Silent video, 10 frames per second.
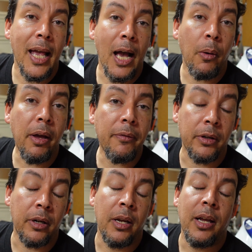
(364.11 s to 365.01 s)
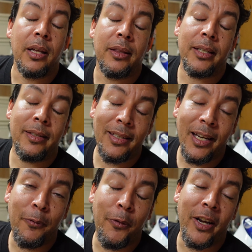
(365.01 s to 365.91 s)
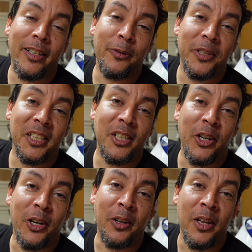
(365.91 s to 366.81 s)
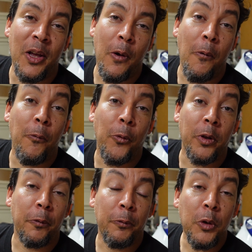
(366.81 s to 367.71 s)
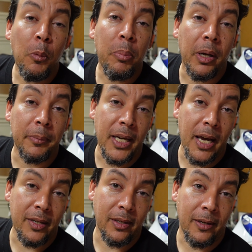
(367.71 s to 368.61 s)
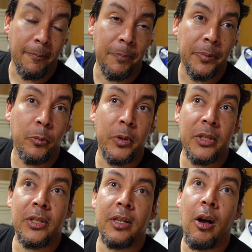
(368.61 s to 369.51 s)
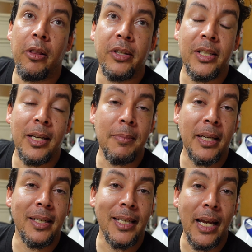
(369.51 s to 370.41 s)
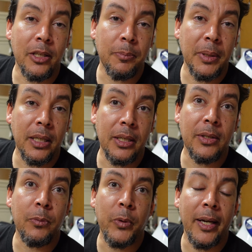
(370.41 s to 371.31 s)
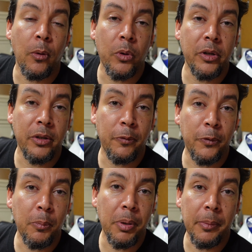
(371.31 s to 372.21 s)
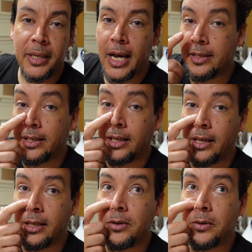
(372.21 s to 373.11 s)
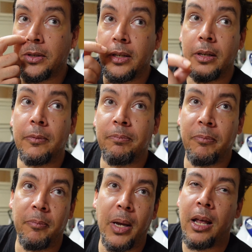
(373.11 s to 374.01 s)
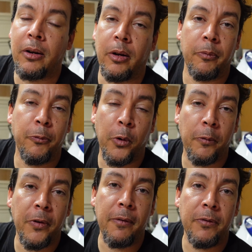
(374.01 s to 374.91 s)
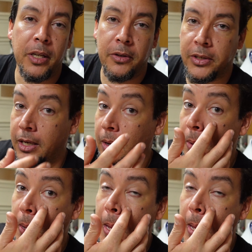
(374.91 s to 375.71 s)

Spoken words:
However, they did find a recall for the fuel pump gasket, which all of a sudden made sense because when I ordered the fuel pump gasket, and this was, I don't know, 4 or 5 videos ago,